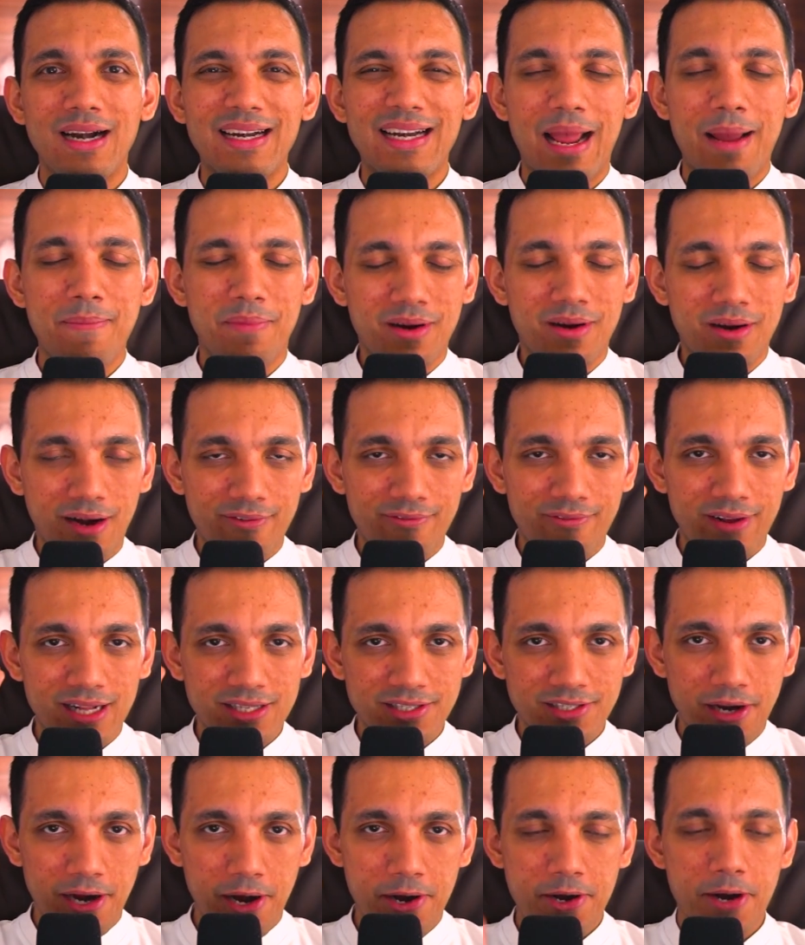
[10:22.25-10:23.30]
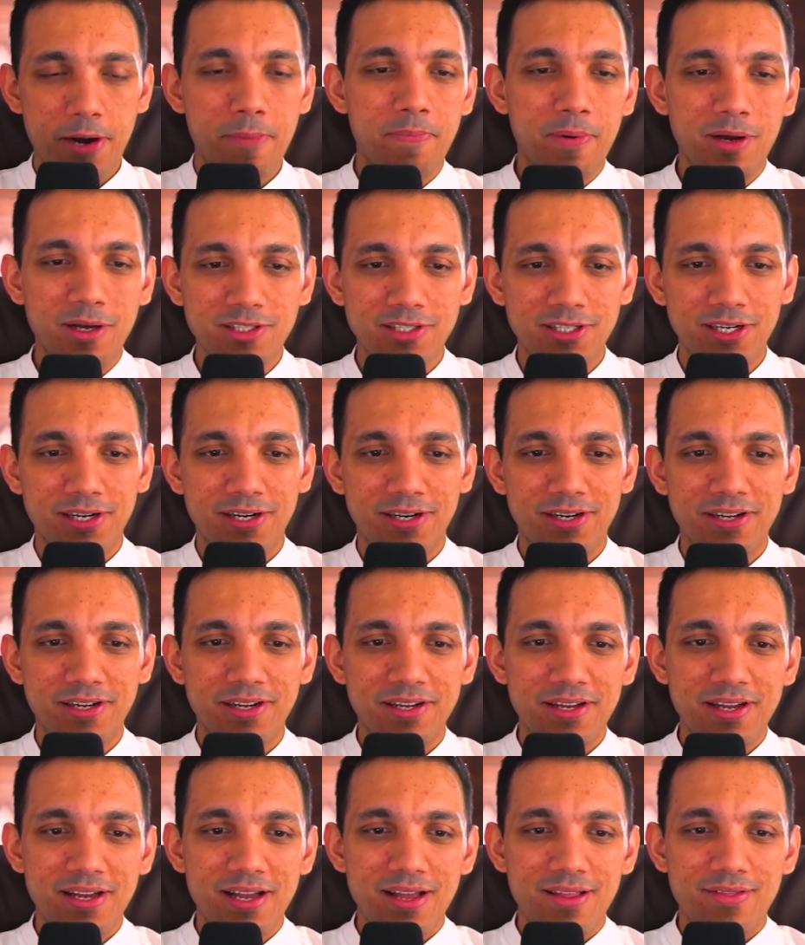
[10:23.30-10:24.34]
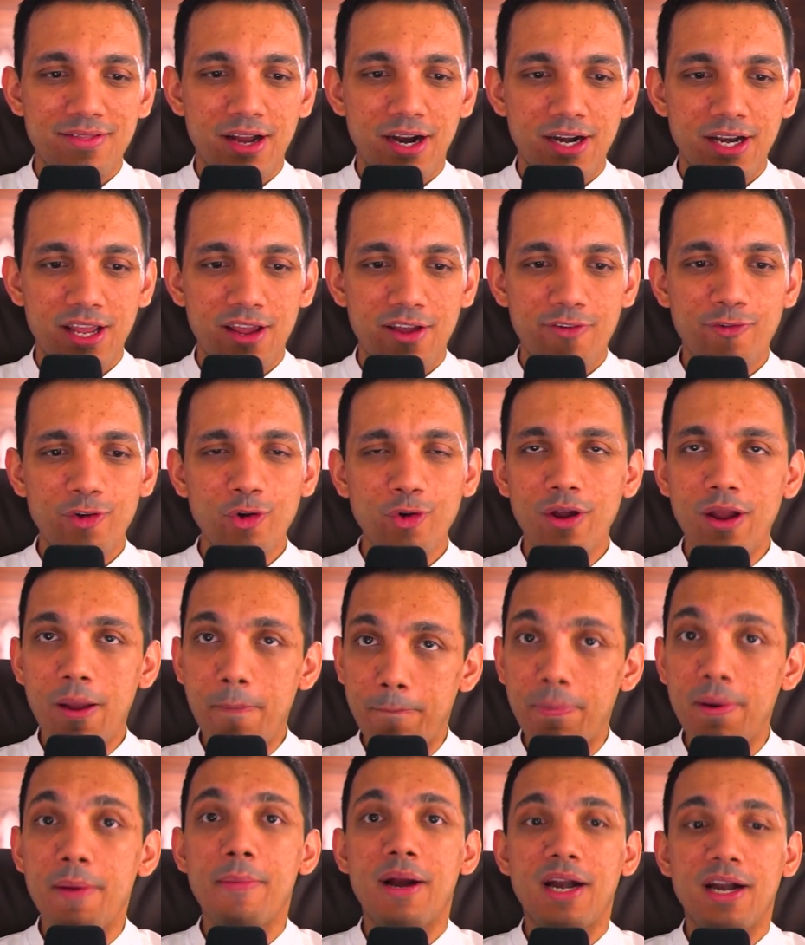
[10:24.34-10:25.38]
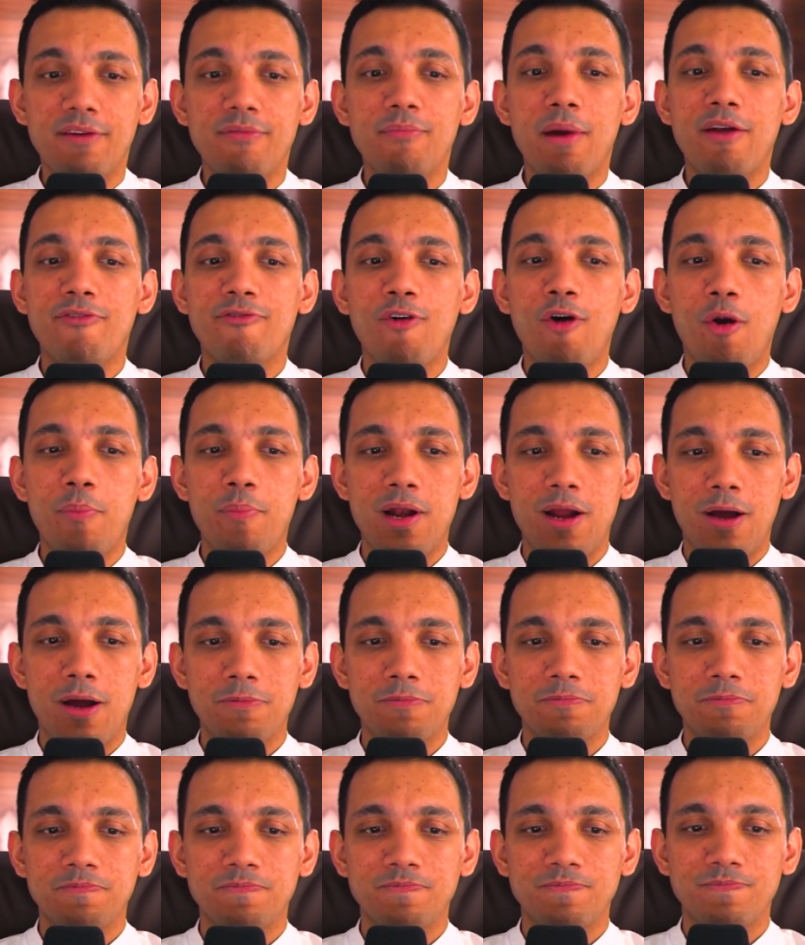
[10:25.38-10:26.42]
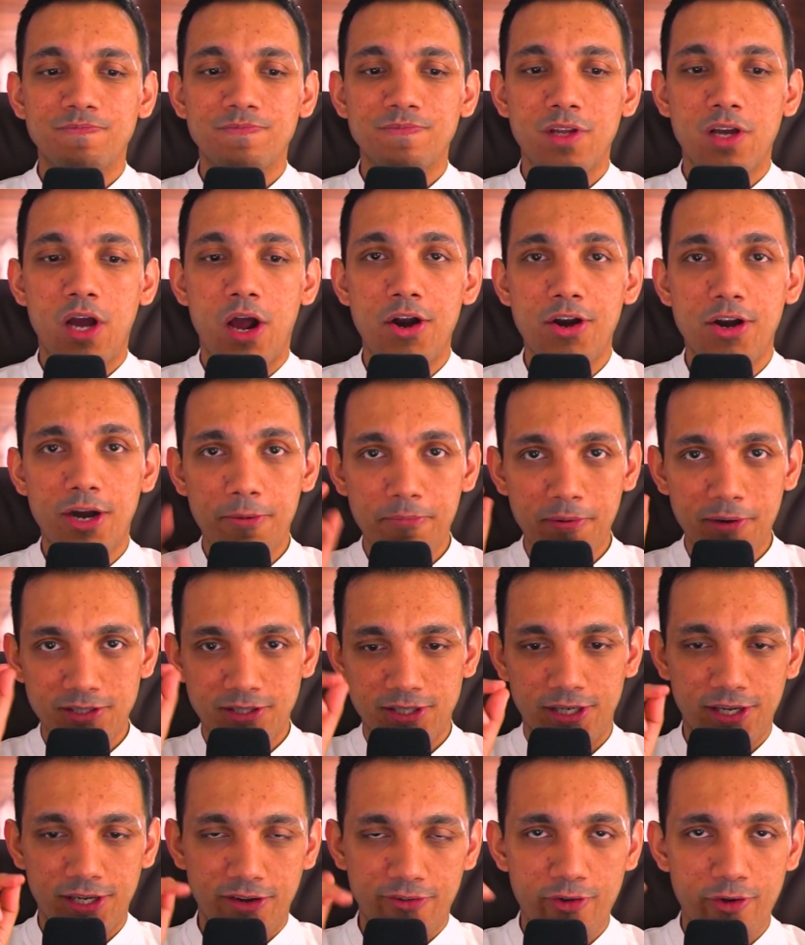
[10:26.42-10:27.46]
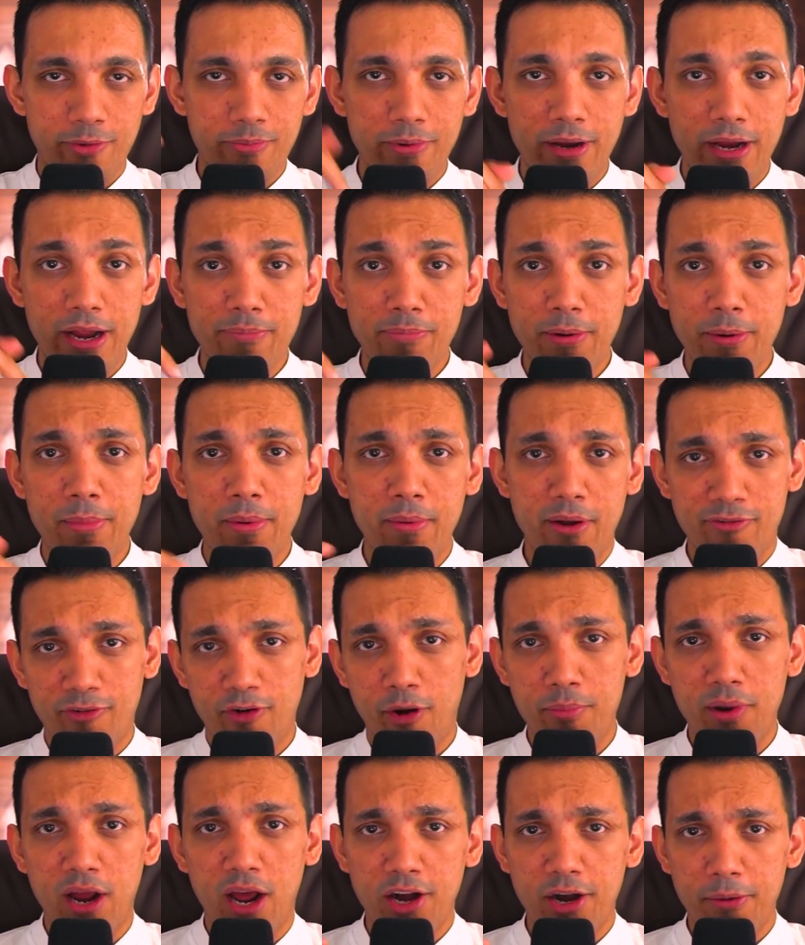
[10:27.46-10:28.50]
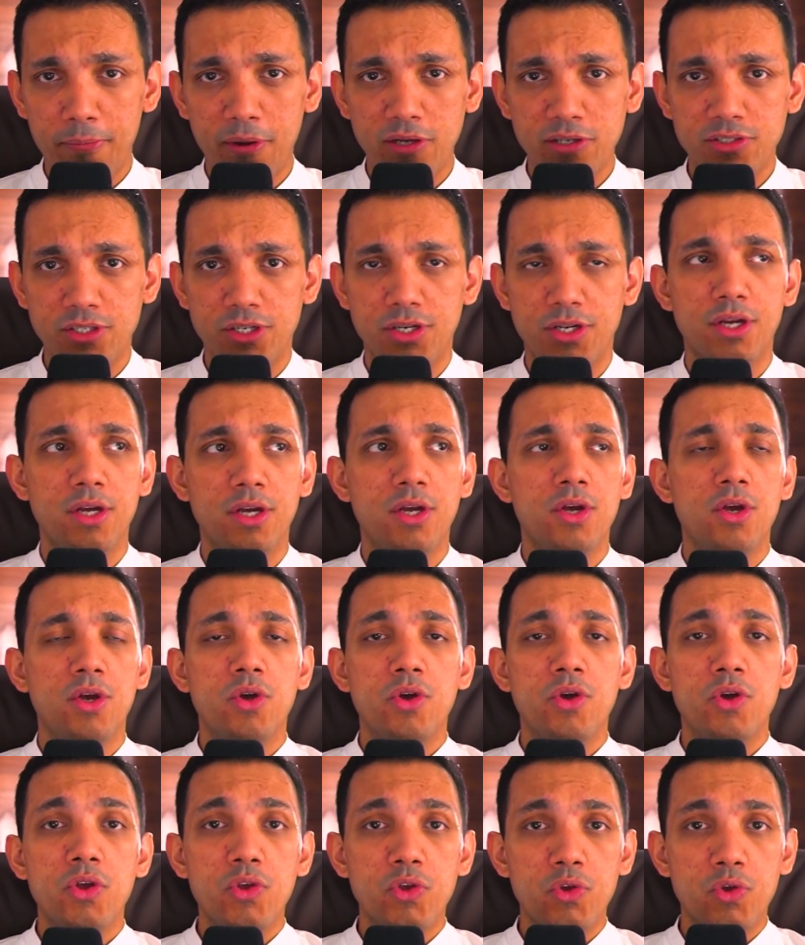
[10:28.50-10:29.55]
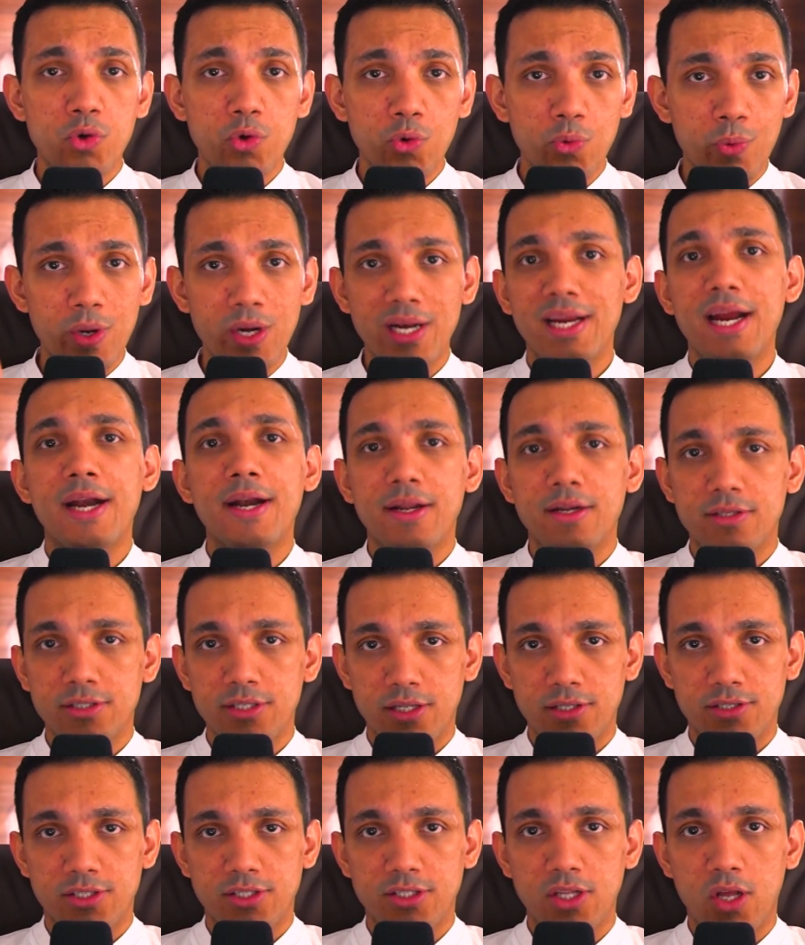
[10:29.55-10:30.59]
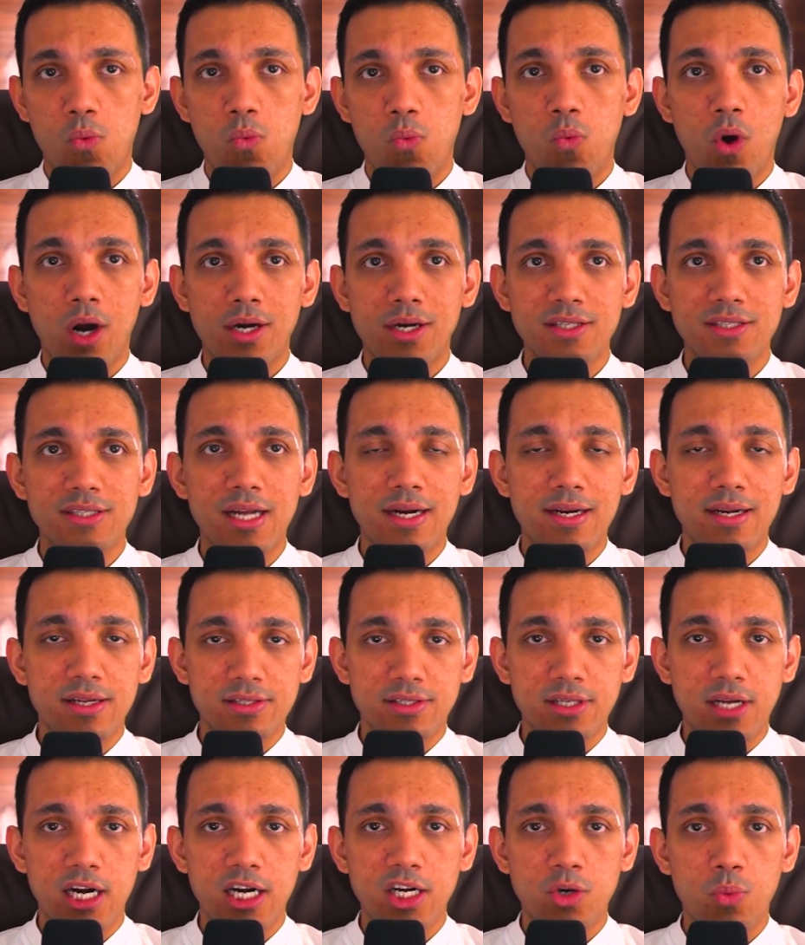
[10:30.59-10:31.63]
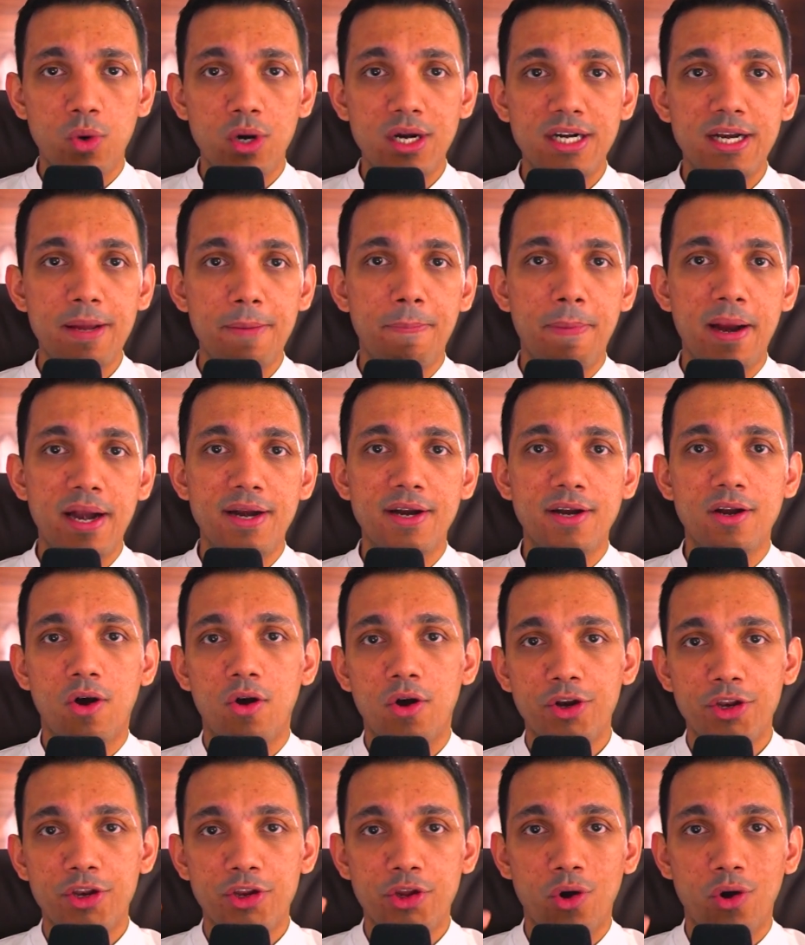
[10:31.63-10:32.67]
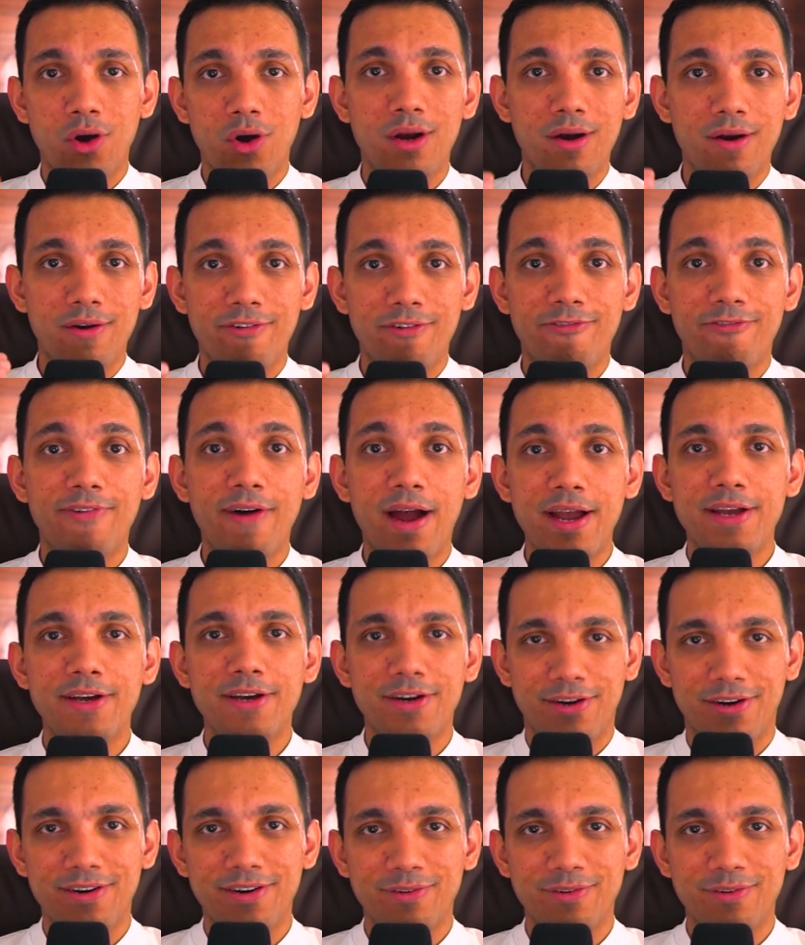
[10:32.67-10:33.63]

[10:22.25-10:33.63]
I'm convinced 100% that if you implement my formula, 100%, if you implement my formula 100%, you will get results. Now, what is that result will depend on your fire.